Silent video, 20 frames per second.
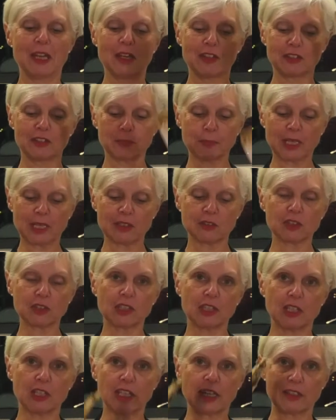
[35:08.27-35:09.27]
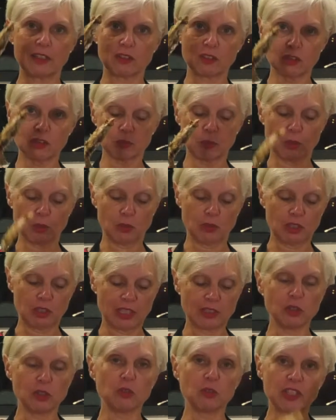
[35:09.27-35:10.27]
spatula and a spoon,
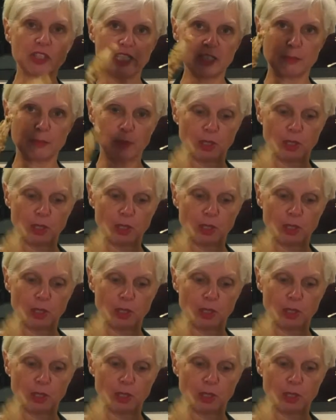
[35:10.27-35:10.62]
and you'll need